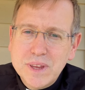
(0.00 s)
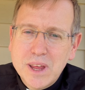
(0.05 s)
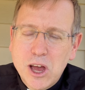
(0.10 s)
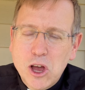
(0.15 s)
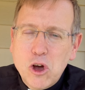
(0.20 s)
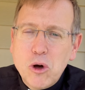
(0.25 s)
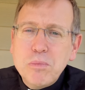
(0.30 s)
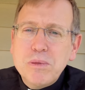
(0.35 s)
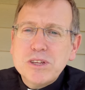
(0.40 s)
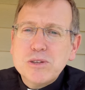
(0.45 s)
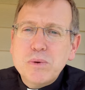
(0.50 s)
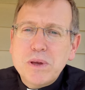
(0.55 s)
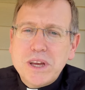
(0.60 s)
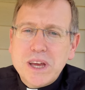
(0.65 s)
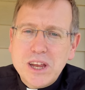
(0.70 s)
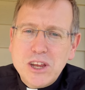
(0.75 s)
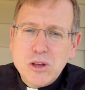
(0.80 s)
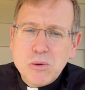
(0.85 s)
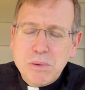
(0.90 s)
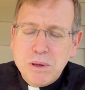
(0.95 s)
I hope this
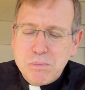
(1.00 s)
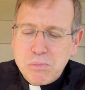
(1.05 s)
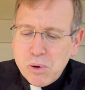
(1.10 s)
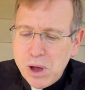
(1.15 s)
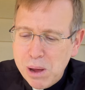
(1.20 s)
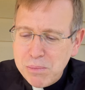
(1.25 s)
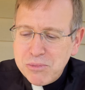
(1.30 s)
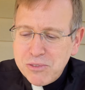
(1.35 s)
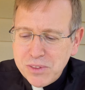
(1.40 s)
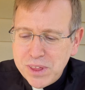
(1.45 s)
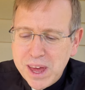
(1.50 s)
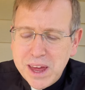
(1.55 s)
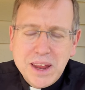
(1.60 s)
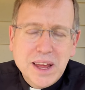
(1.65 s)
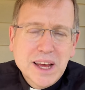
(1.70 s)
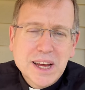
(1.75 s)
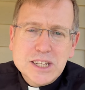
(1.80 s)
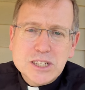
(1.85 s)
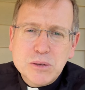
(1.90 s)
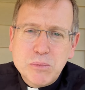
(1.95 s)
weekend you'll be primed for that,
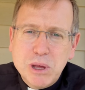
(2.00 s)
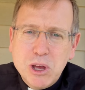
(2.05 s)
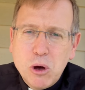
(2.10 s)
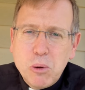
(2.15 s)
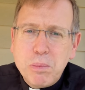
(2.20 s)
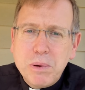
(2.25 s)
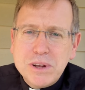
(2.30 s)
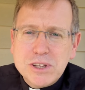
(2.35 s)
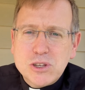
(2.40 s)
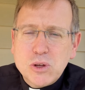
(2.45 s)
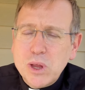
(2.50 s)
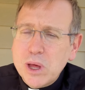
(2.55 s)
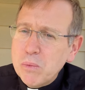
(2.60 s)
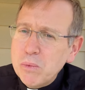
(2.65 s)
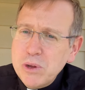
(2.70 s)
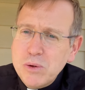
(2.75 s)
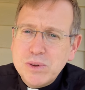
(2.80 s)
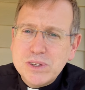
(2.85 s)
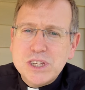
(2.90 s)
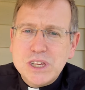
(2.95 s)
to be open, so that
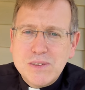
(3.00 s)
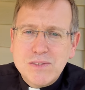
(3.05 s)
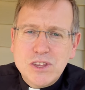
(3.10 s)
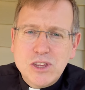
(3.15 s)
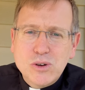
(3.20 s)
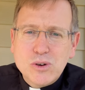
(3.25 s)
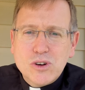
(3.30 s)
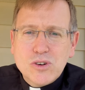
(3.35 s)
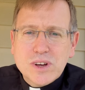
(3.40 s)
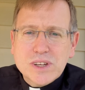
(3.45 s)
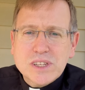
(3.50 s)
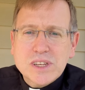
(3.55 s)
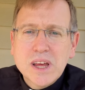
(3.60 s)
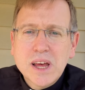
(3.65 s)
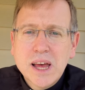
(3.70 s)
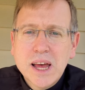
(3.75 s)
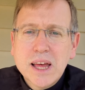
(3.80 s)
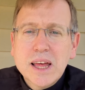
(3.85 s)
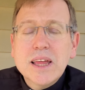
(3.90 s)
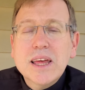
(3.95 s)
when you receive the Eucharist,
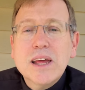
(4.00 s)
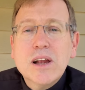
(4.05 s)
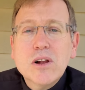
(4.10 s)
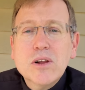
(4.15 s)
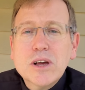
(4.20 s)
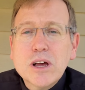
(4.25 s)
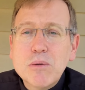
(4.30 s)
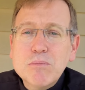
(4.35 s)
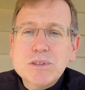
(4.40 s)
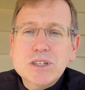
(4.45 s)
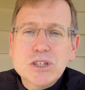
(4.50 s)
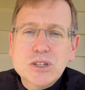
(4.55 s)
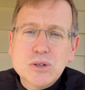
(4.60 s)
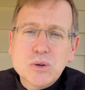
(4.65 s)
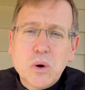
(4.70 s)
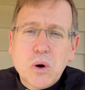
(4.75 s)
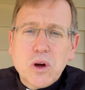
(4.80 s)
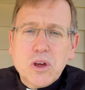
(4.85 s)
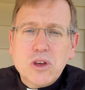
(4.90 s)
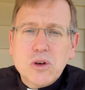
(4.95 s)
it'll come to you,
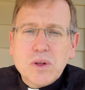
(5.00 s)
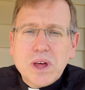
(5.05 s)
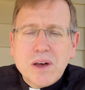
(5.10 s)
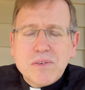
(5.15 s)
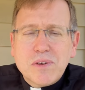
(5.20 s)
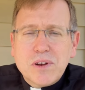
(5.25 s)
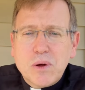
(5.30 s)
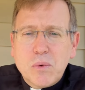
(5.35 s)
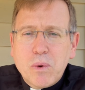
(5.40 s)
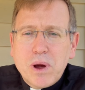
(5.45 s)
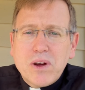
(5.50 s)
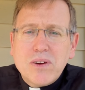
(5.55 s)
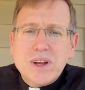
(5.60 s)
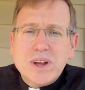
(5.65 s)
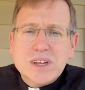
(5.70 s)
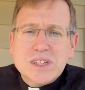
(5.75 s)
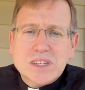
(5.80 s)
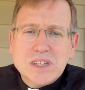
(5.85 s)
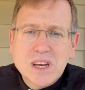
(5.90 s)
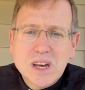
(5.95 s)
or you'll have an
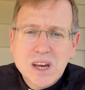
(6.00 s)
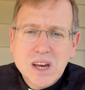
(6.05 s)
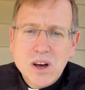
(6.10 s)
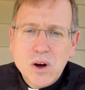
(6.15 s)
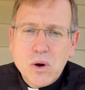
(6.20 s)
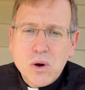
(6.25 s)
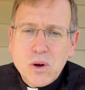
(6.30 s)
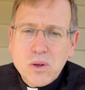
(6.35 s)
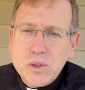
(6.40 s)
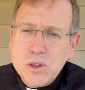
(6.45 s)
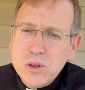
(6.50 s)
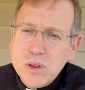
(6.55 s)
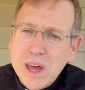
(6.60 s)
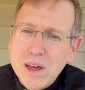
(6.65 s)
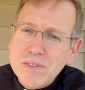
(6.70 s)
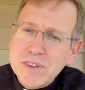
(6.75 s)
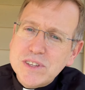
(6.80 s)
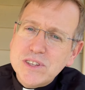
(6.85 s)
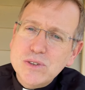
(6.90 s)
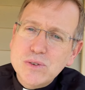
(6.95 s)
awareness, or you'll have
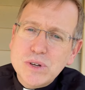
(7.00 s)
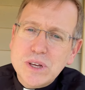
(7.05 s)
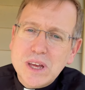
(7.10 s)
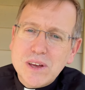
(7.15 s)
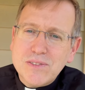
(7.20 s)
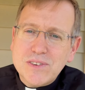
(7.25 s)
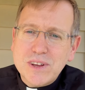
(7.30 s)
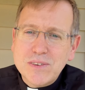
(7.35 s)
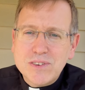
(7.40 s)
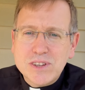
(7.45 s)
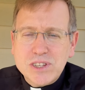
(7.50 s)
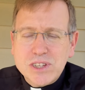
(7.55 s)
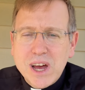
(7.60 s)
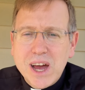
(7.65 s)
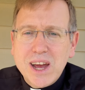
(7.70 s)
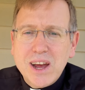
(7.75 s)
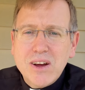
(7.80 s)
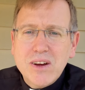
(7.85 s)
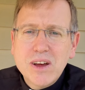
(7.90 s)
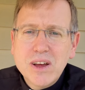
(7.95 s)
this new gift of
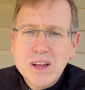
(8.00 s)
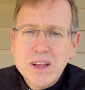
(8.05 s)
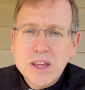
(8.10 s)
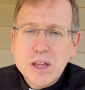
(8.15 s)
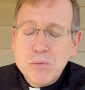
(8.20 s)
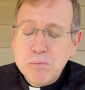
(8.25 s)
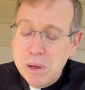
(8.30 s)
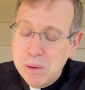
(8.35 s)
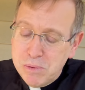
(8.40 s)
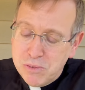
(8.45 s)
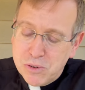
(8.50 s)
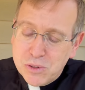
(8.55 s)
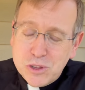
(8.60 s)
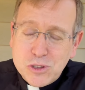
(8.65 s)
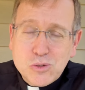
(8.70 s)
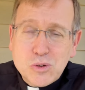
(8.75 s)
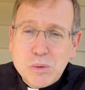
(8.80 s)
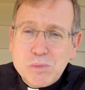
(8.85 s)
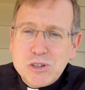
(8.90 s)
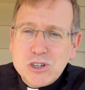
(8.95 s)
desire, maybe for the
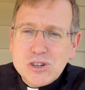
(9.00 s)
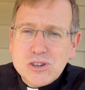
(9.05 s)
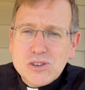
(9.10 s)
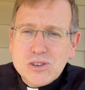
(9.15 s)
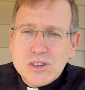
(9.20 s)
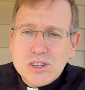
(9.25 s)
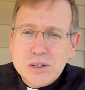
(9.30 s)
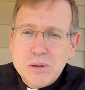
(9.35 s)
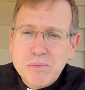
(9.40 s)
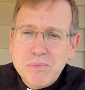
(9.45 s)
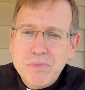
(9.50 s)
Scriptures,